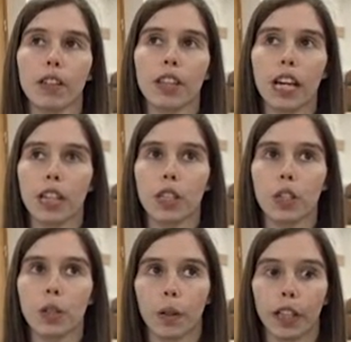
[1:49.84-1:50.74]
So
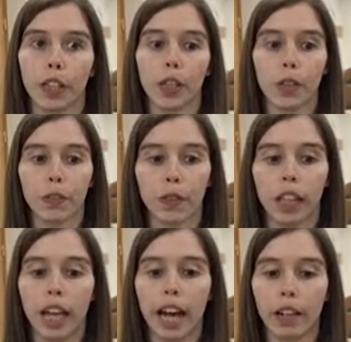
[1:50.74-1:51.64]
that's quite
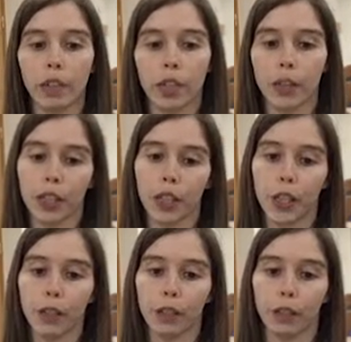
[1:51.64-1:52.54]
useful, and also
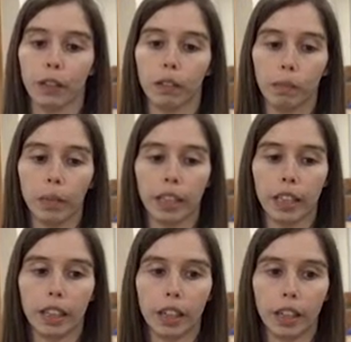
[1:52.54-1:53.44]
it's useful
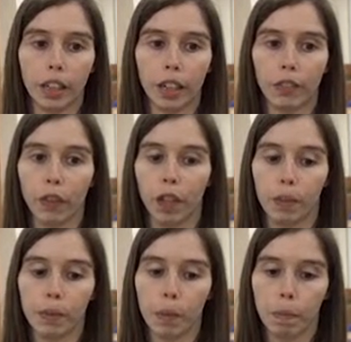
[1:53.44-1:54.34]
within the kind of
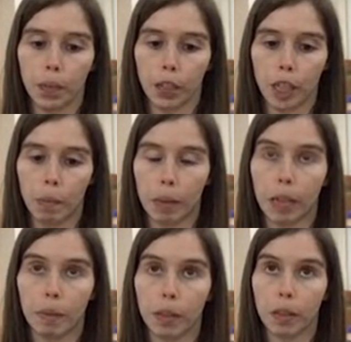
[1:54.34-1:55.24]
columns option
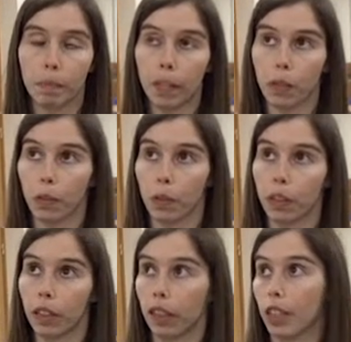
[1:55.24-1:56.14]
to be able to make
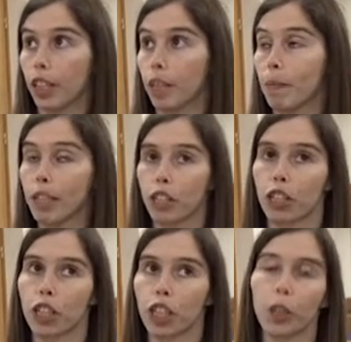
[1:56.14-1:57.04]
sure that the
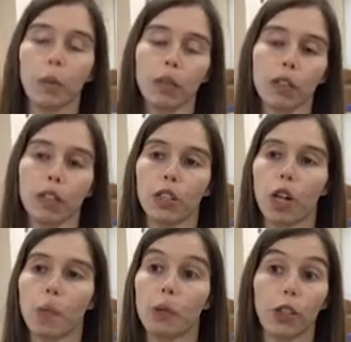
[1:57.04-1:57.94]
messages that you want at
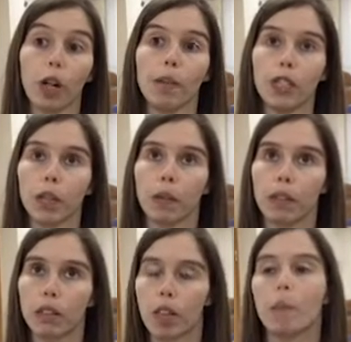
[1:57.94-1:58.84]
the top, or the comments you
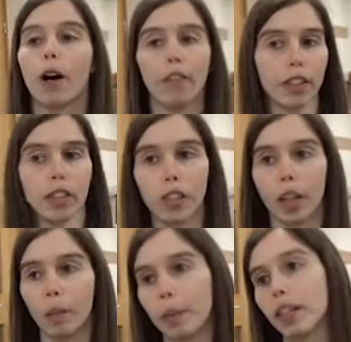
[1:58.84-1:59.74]
want at the top, are at the
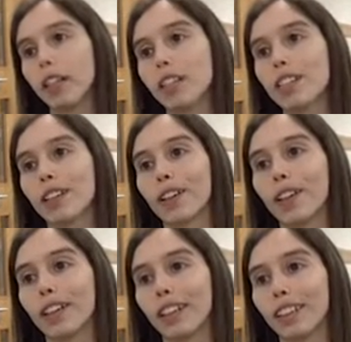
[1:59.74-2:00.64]
top,
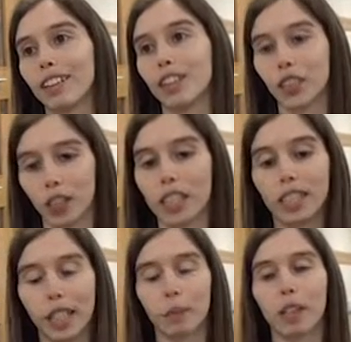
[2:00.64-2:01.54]
so that the
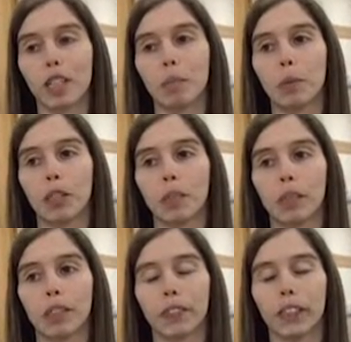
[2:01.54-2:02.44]
students see the most
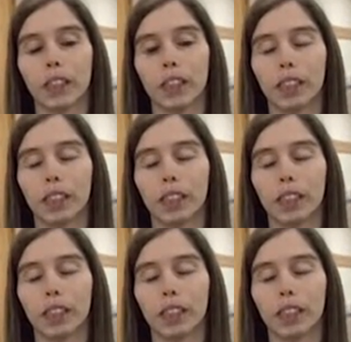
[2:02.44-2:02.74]
important ones